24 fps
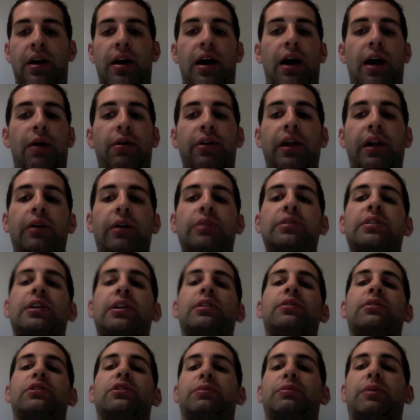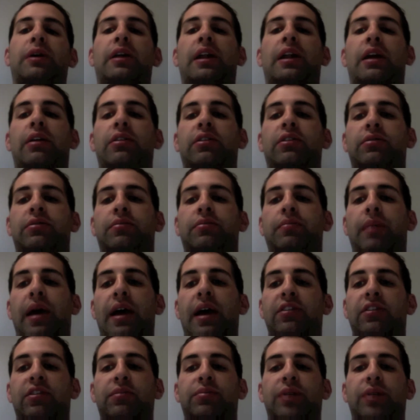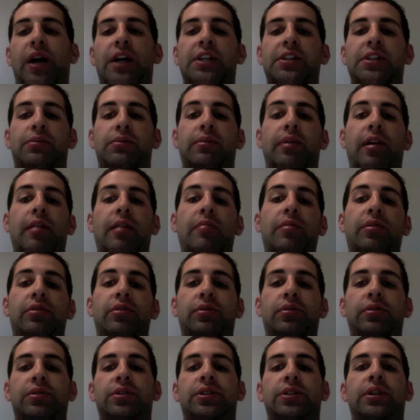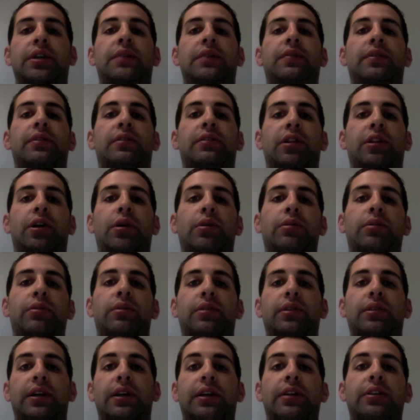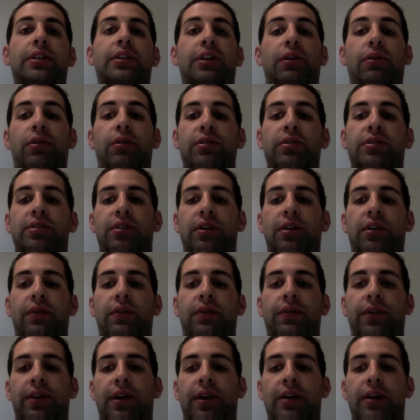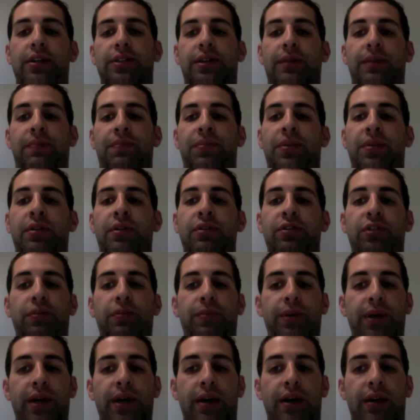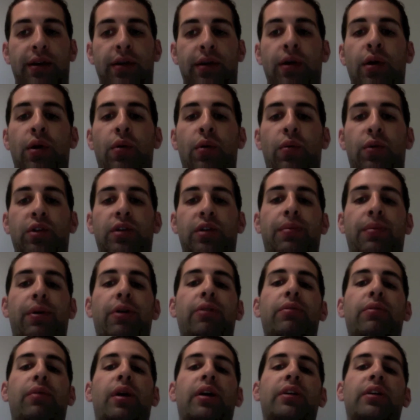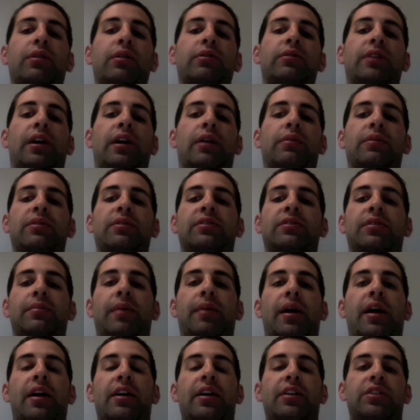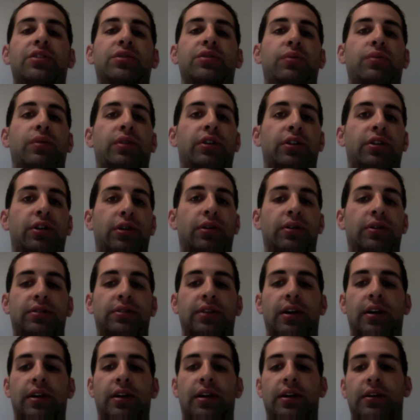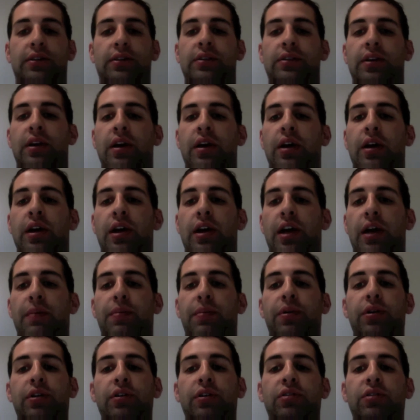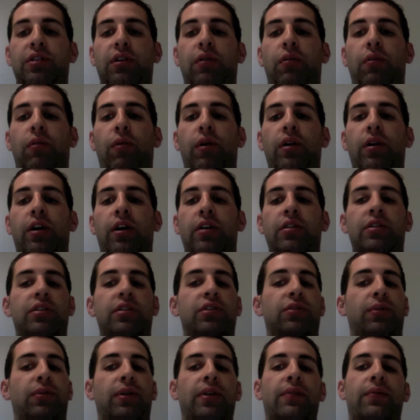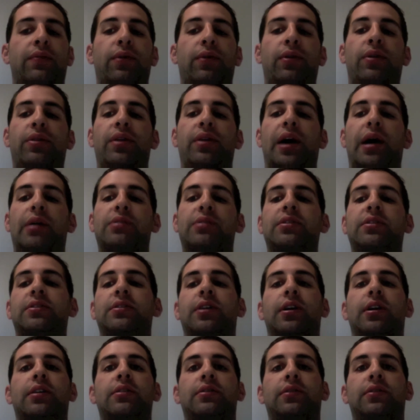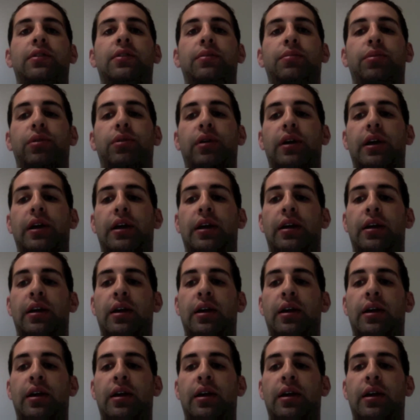I will now start to explain how this massive project was able to achieve its LEED Gold certification. To begin, when the Boardwalk Hotel was demolished where the current site is, it produced 124,000 tons of debris,